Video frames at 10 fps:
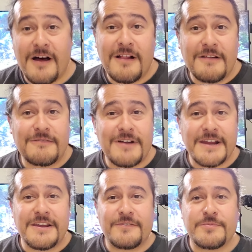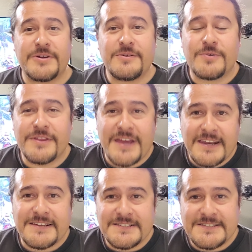Alrighty everybody, well
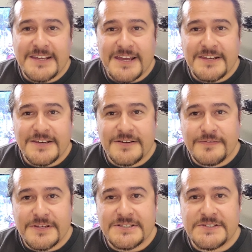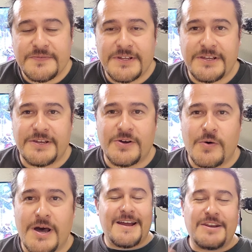that is the end of this
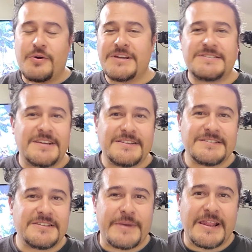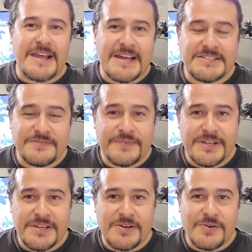video. I know I said this in my last
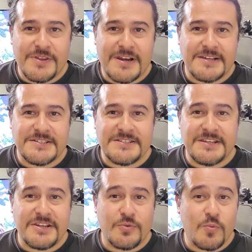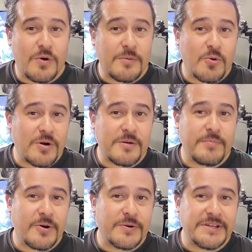video that I just needed one more
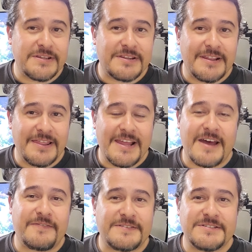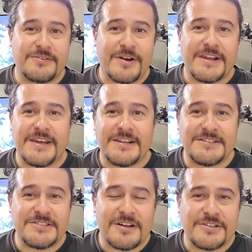component left to go right ahead and
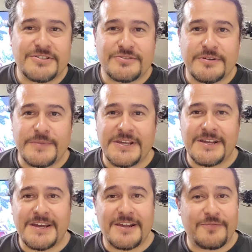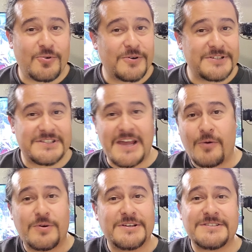start streaming, and of course
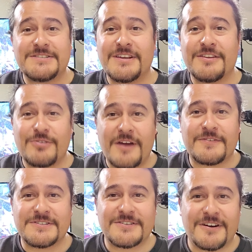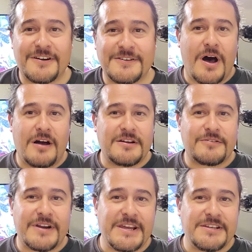that was the graphics card. I'm gonna
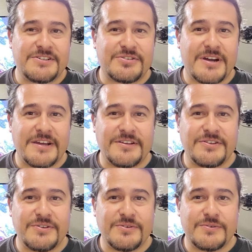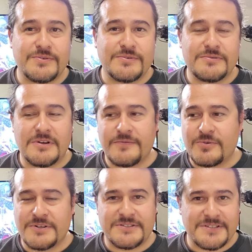go right ahead and try to do, of
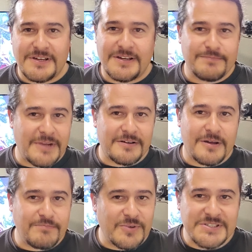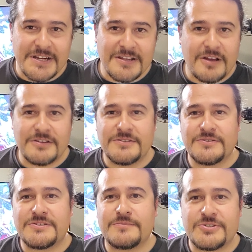course, most likely I'll
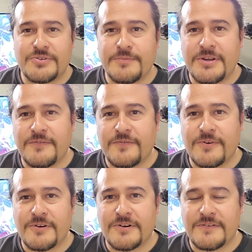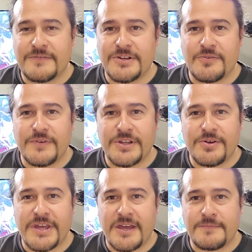do some streaming for, you know, video
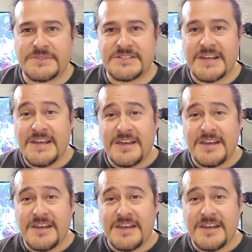games.